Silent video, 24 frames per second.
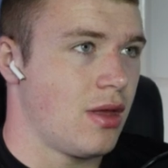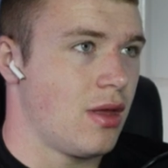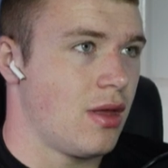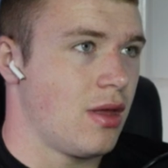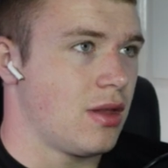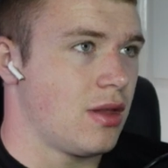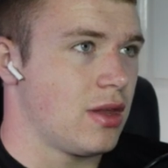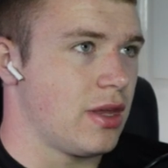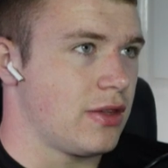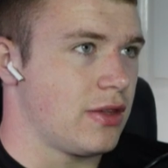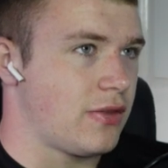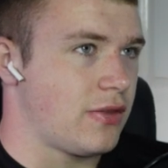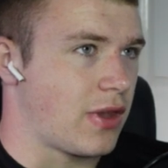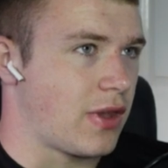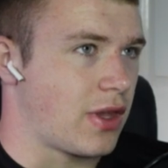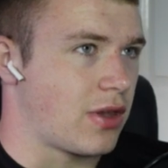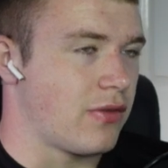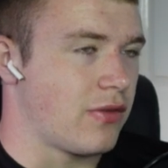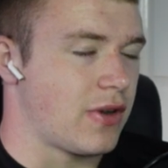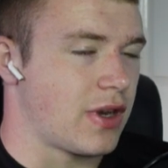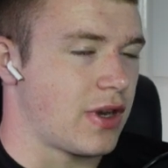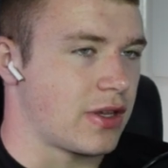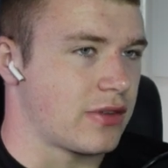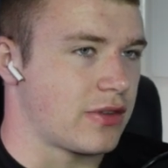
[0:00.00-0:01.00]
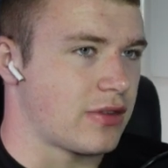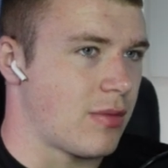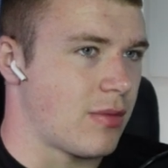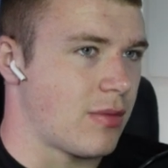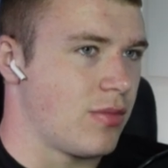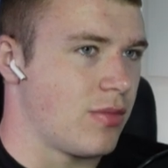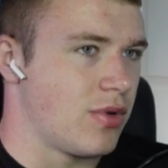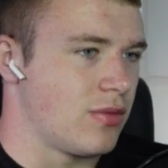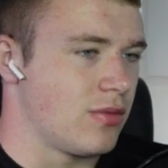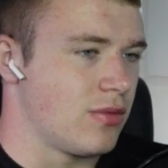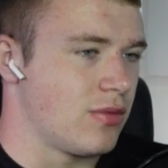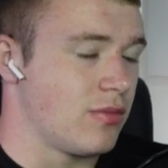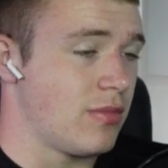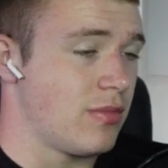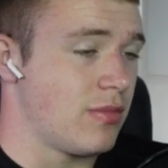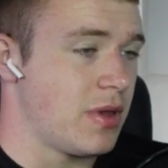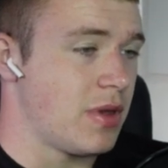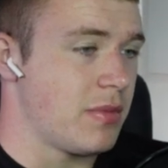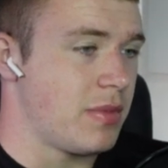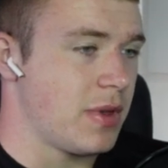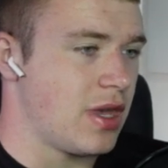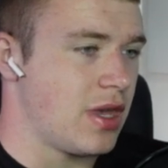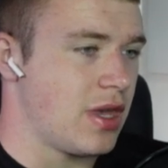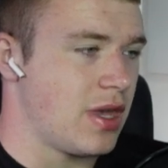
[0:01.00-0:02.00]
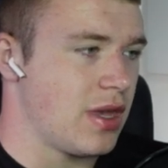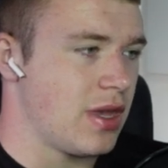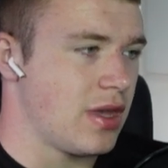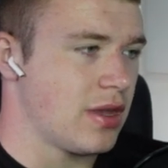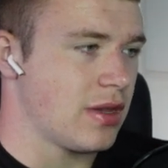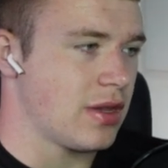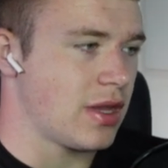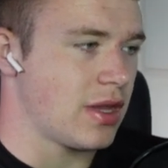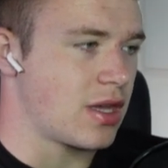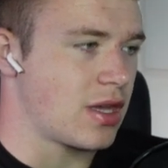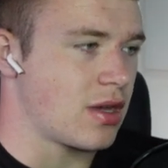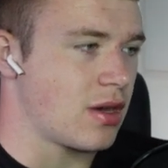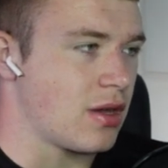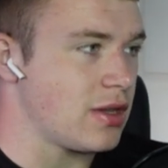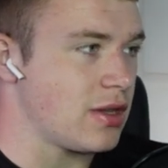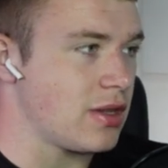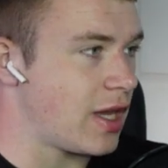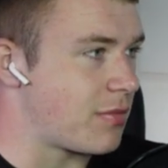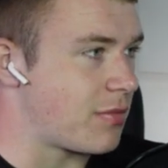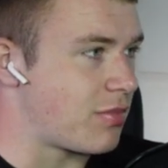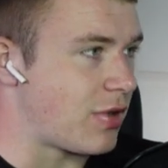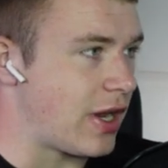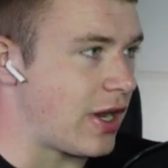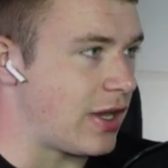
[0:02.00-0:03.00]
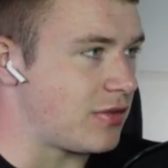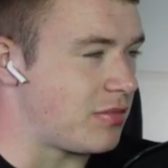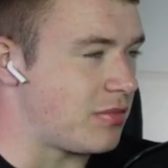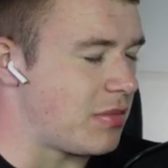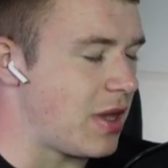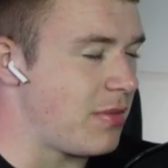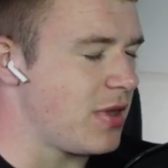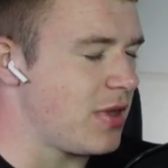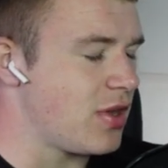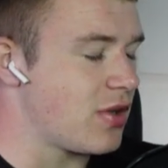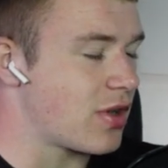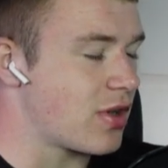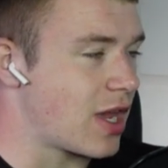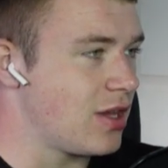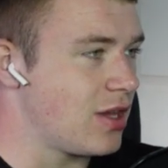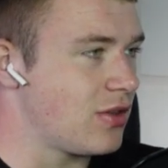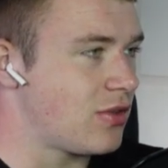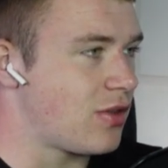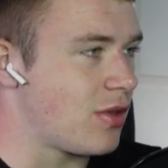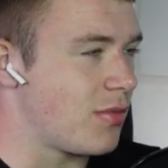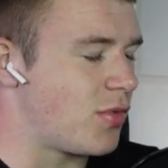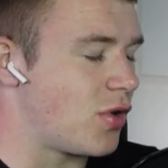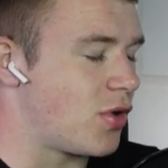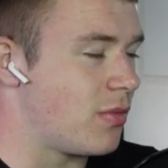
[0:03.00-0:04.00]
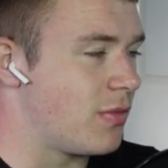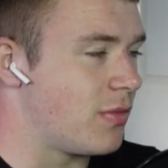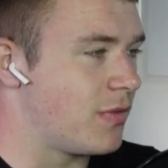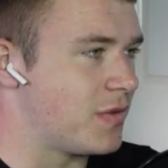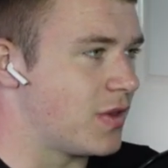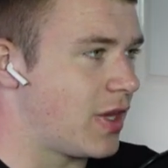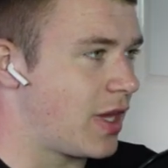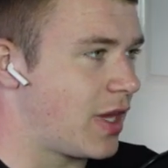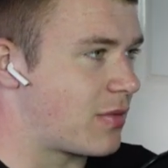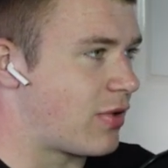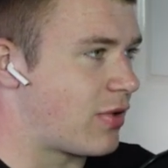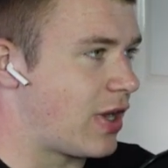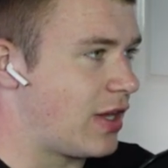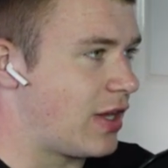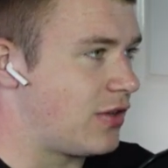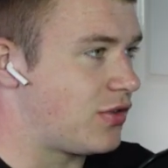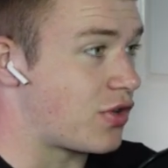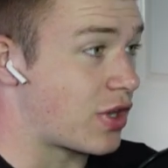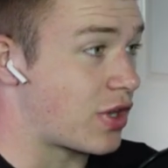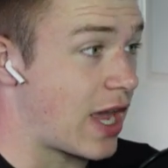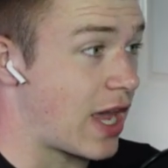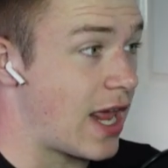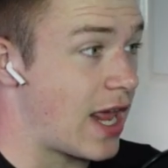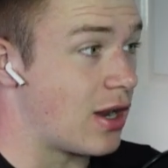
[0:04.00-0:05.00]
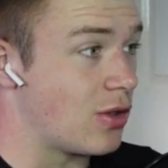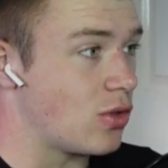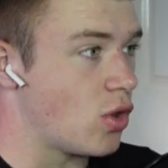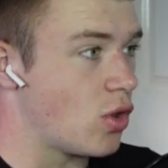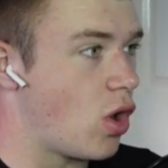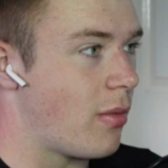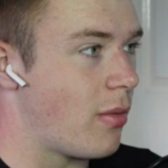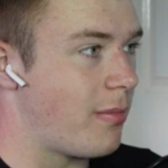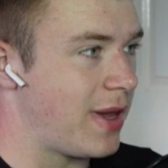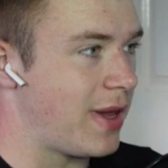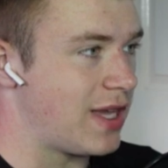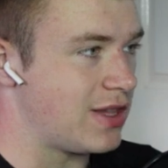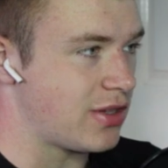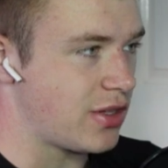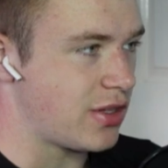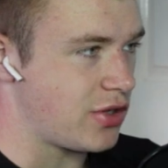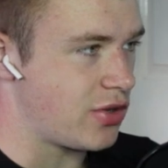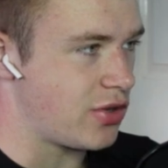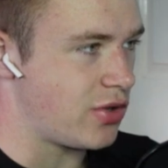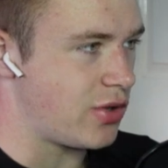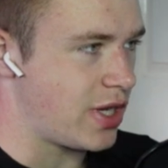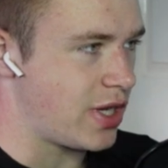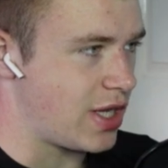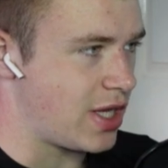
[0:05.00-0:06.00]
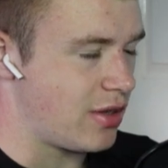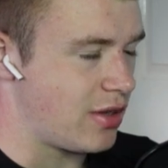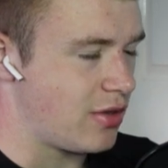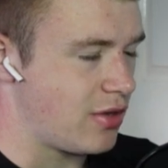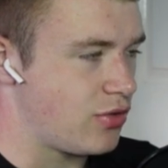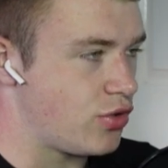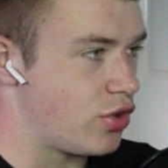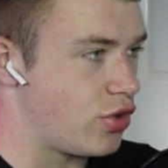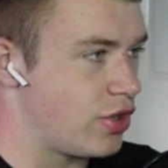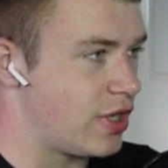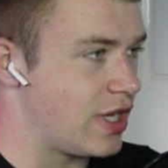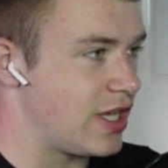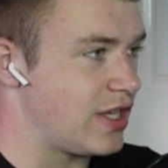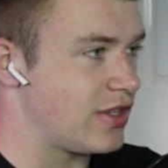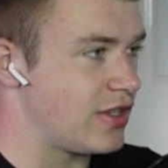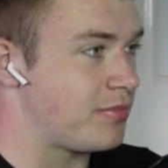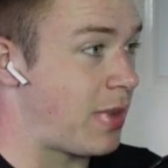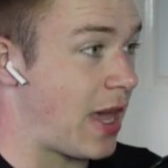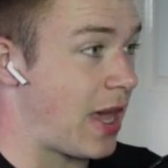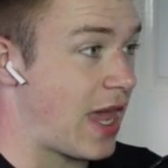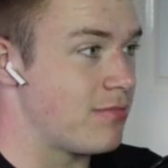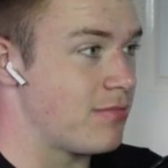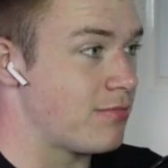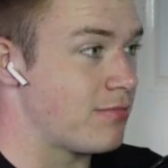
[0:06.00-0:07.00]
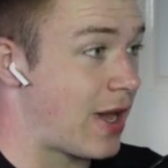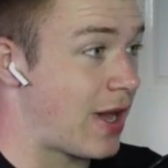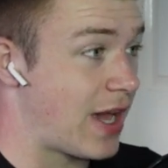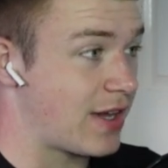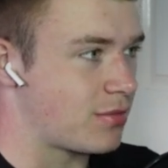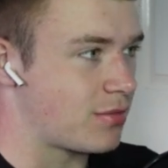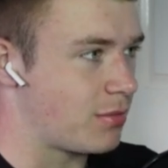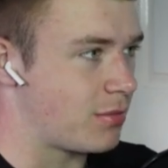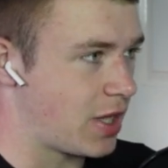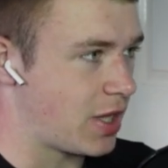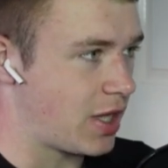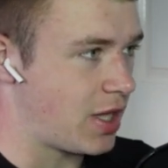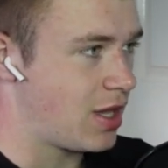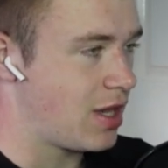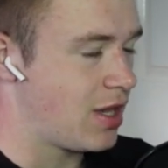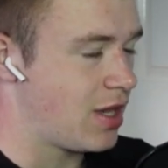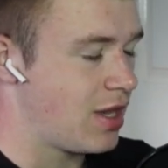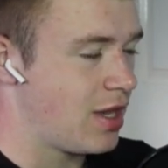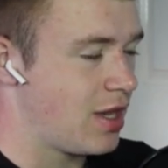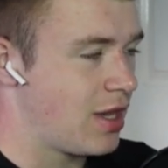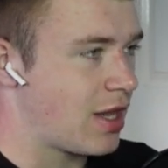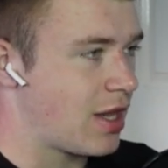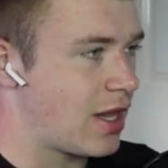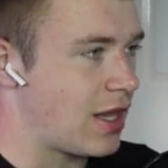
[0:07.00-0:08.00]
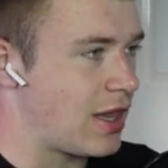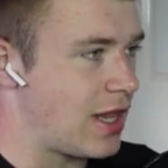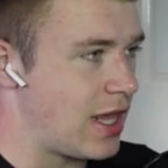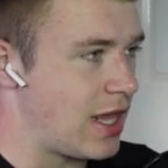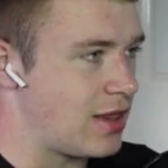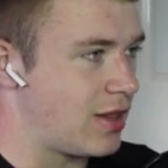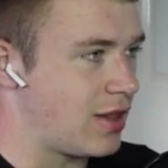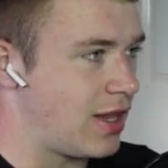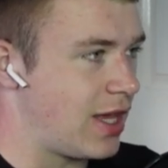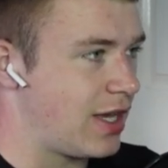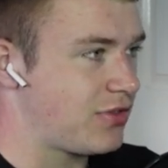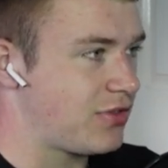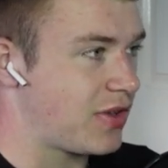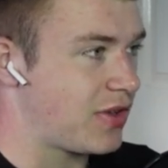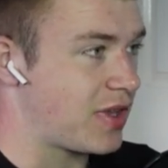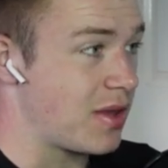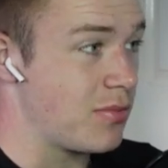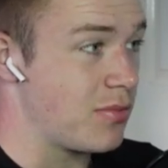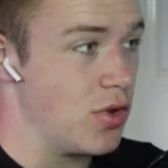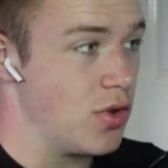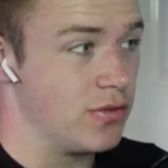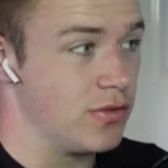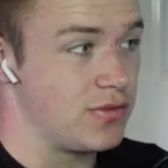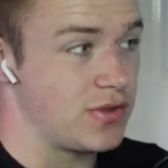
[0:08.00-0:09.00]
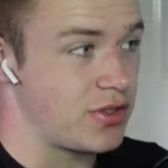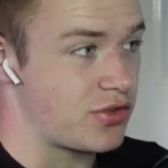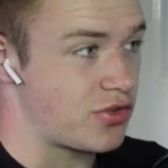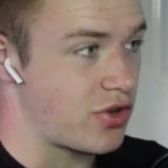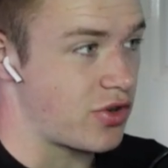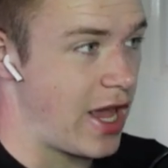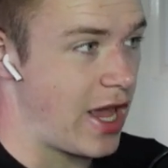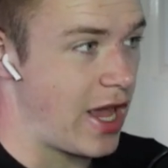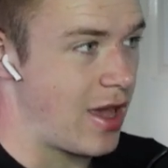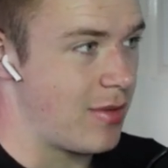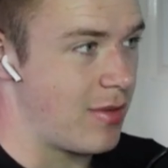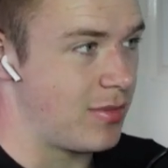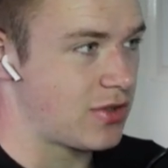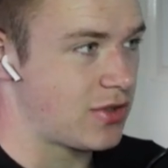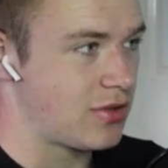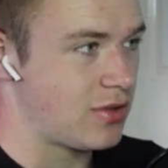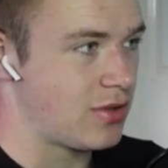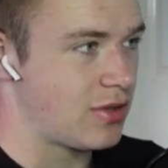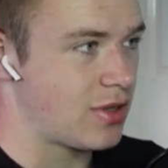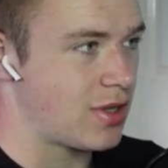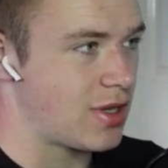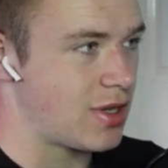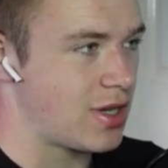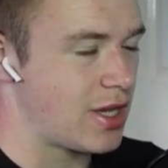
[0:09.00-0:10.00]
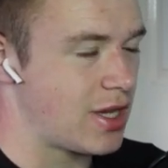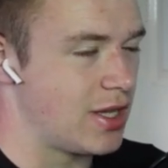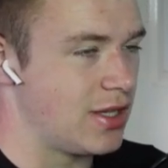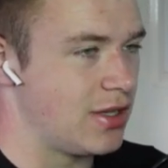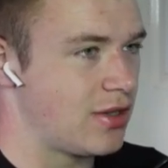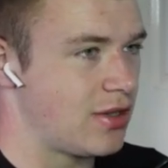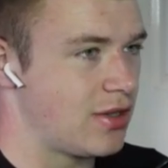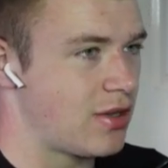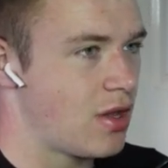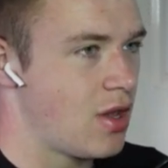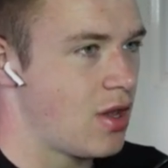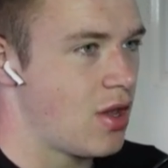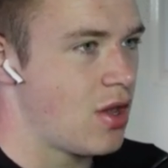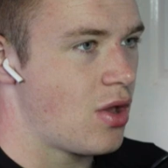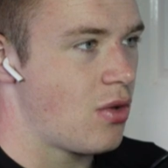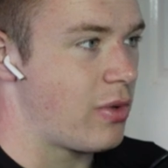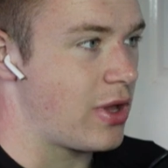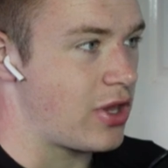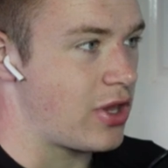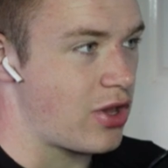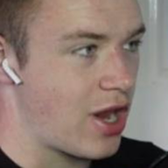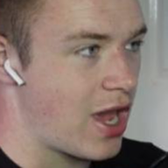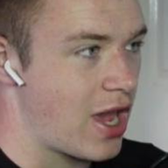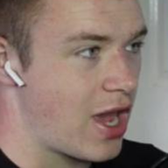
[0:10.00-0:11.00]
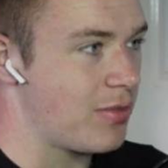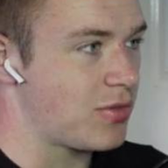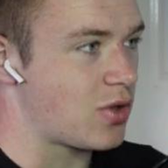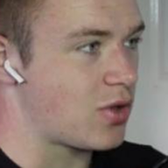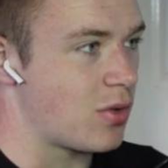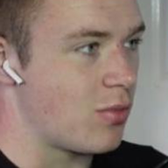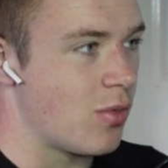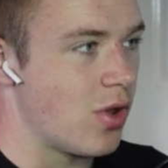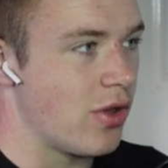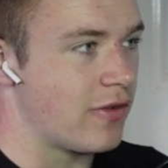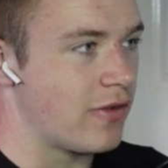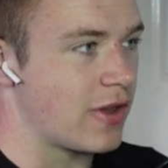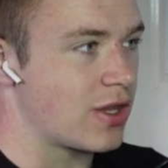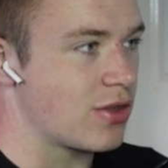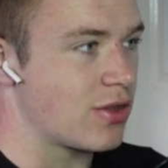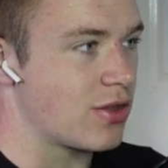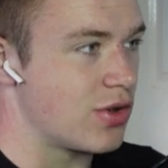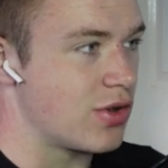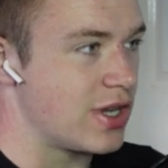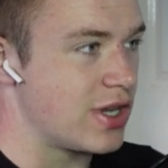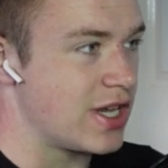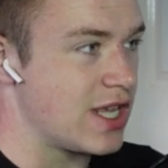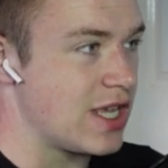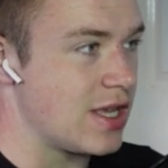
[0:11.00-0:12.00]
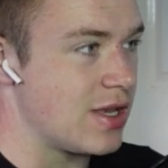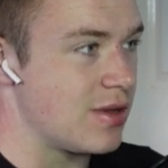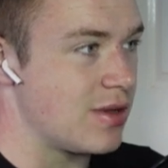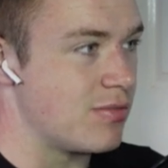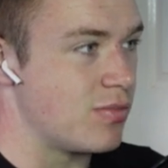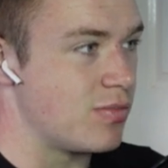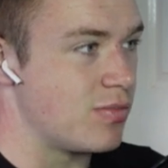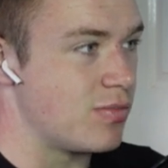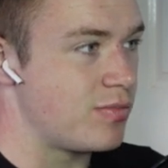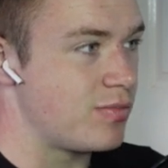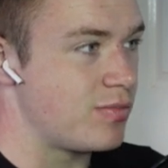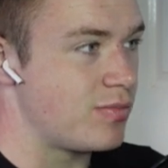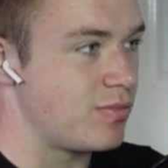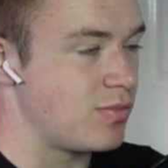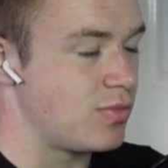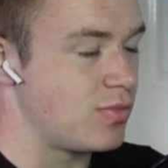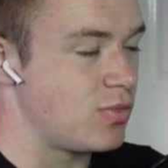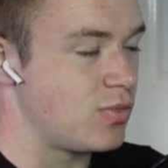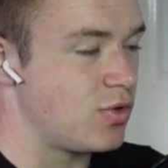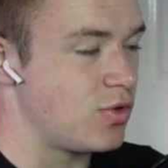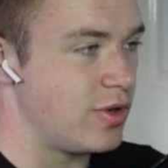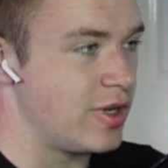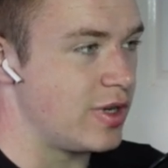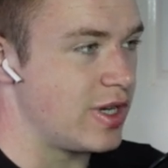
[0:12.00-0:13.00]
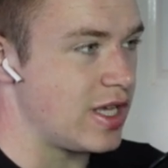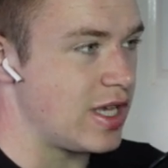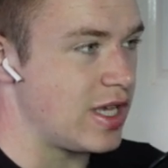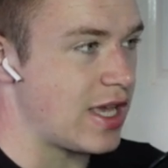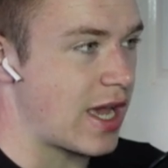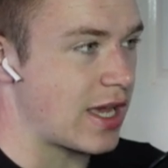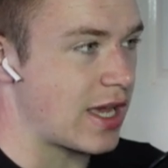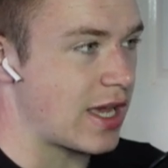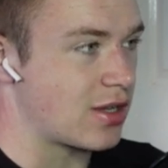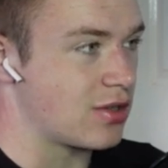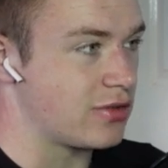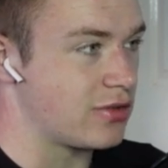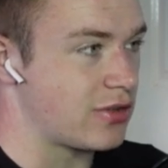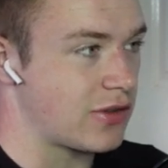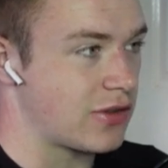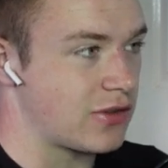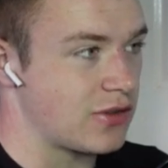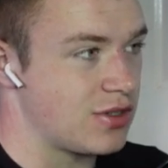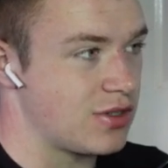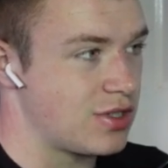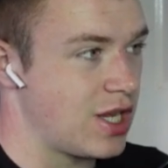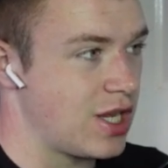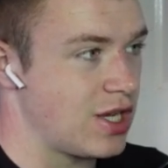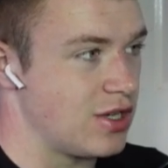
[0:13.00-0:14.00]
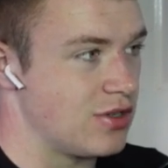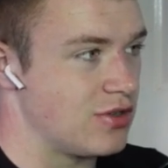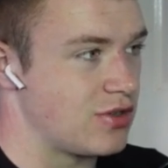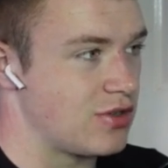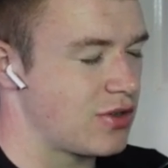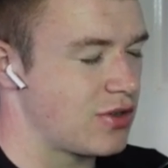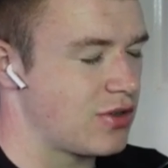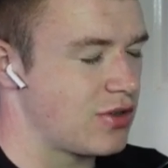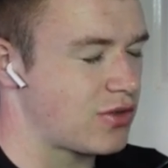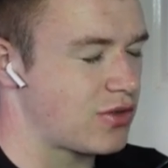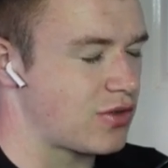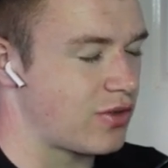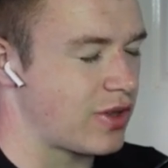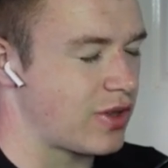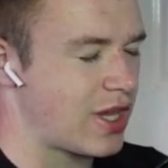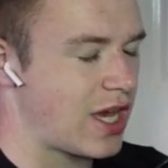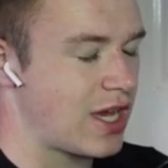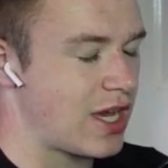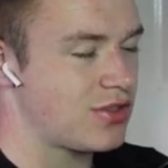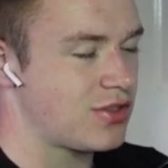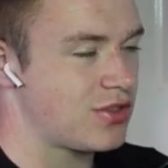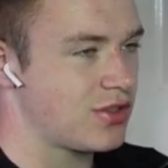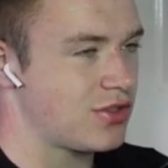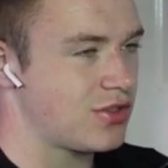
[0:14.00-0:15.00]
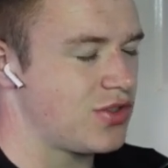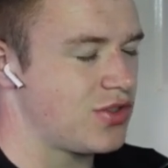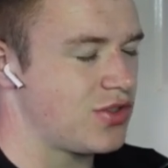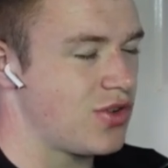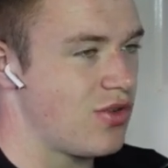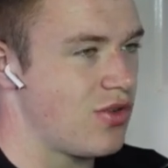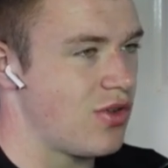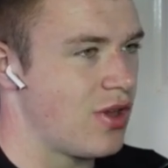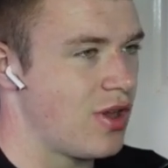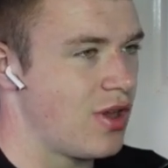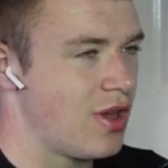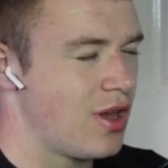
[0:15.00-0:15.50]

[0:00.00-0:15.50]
let's think of an example. Maybe like a leg press. Maybe you're getting to the bottom of leg press. You're getting a lot of bend at your knee. Your knee's bent maximally. And then the last thing that moves is your hips. And when your hips are moving, your knee angle doesn't change. So that's just you.